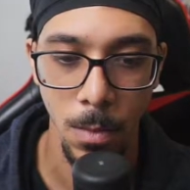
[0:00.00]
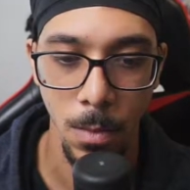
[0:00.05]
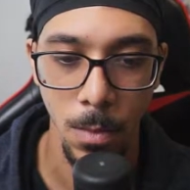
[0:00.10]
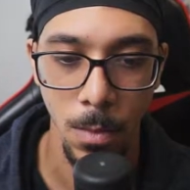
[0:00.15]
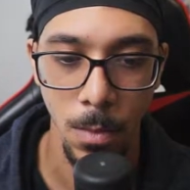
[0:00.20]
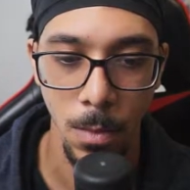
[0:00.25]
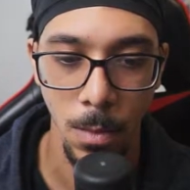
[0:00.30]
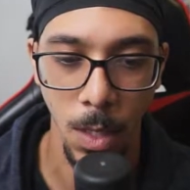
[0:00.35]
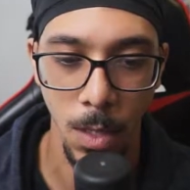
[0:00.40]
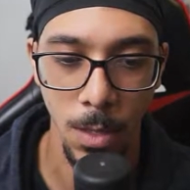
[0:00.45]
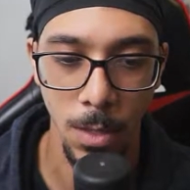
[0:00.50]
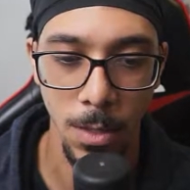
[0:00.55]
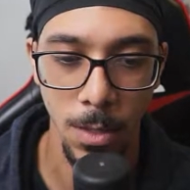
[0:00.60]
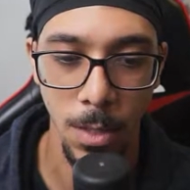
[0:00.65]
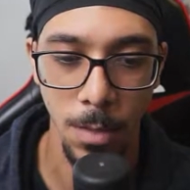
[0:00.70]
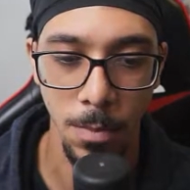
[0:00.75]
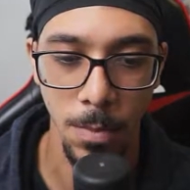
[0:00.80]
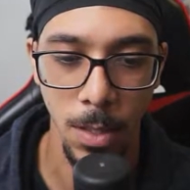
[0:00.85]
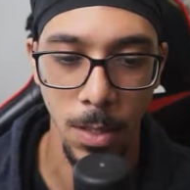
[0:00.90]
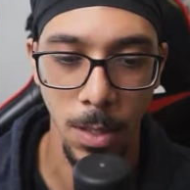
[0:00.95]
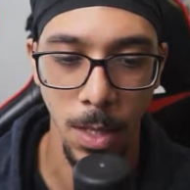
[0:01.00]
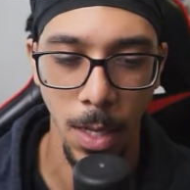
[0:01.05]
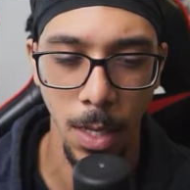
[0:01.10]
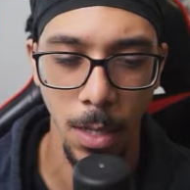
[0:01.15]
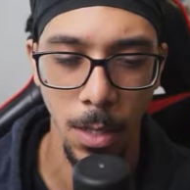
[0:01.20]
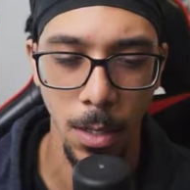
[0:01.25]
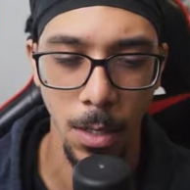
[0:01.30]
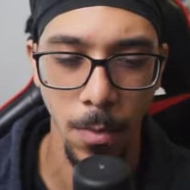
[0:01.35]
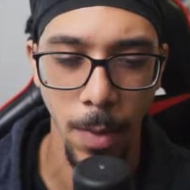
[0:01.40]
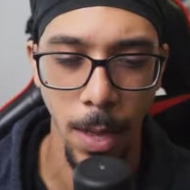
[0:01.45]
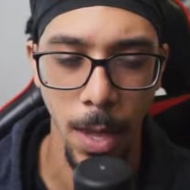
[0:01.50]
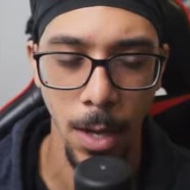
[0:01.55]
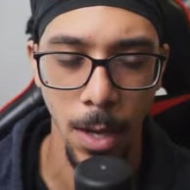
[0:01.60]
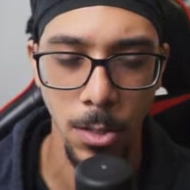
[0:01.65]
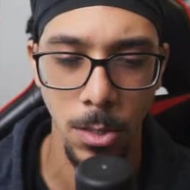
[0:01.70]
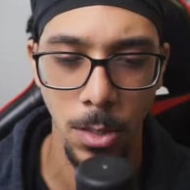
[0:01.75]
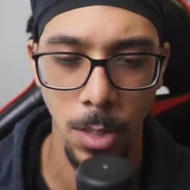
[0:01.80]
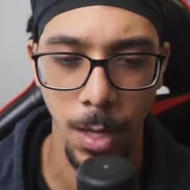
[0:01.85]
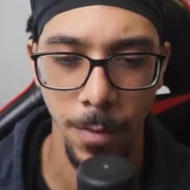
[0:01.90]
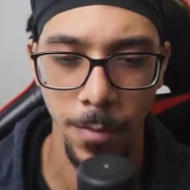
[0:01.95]
It's something that you
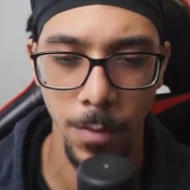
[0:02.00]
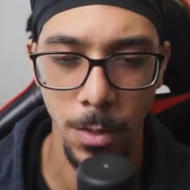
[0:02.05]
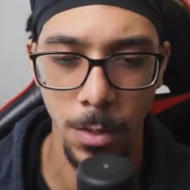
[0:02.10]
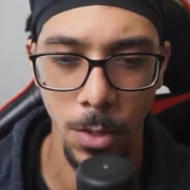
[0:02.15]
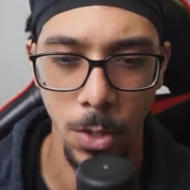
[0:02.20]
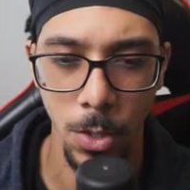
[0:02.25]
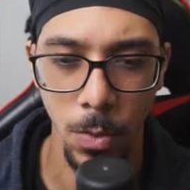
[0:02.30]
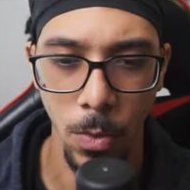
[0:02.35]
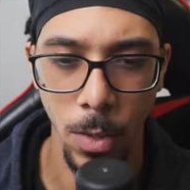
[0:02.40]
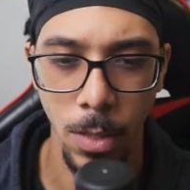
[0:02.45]
actually have to do.